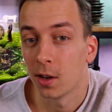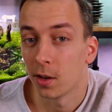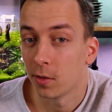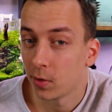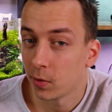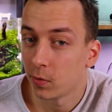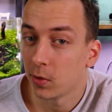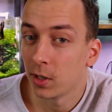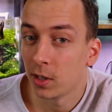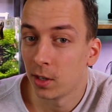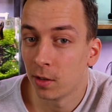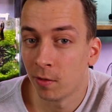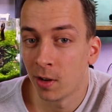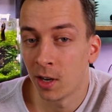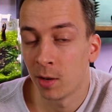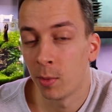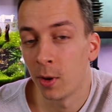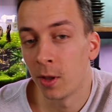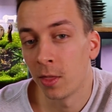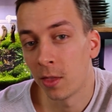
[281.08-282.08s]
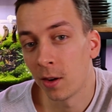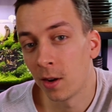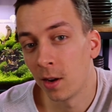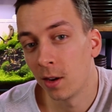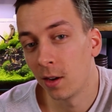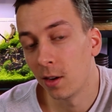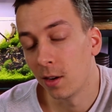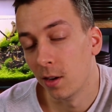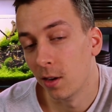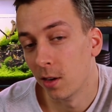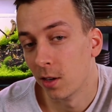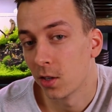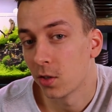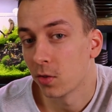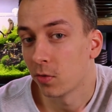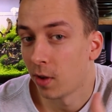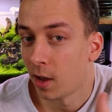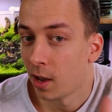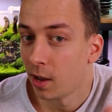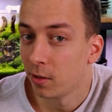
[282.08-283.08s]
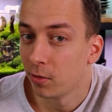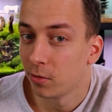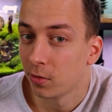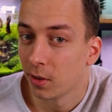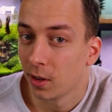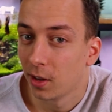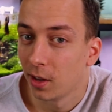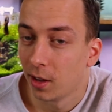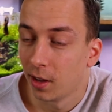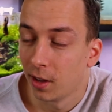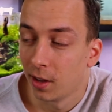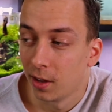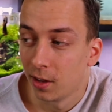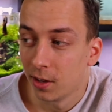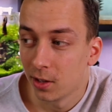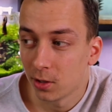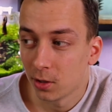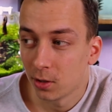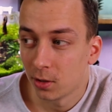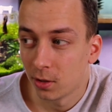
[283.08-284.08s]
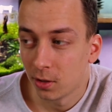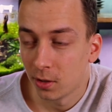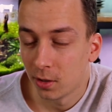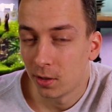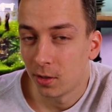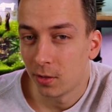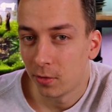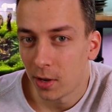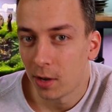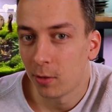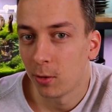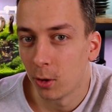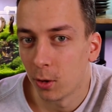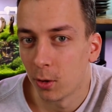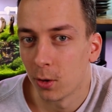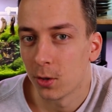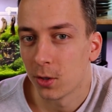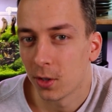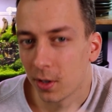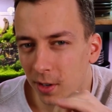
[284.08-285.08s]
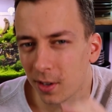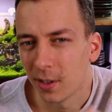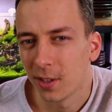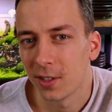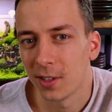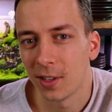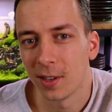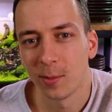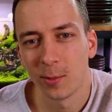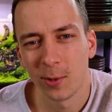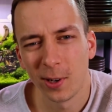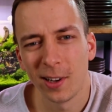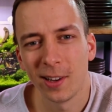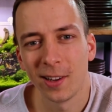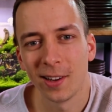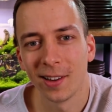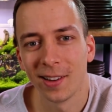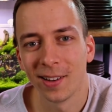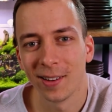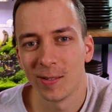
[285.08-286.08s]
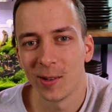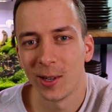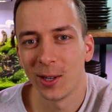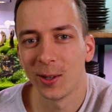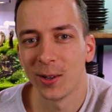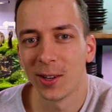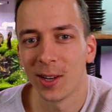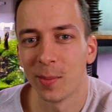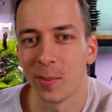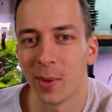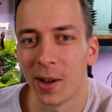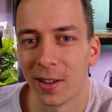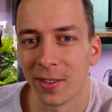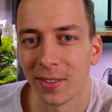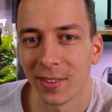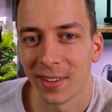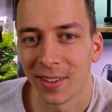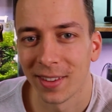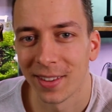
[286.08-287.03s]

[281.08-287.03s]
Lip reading: 15 divided by 3 is 5. So 5 euros. See, I'm really, really good at math.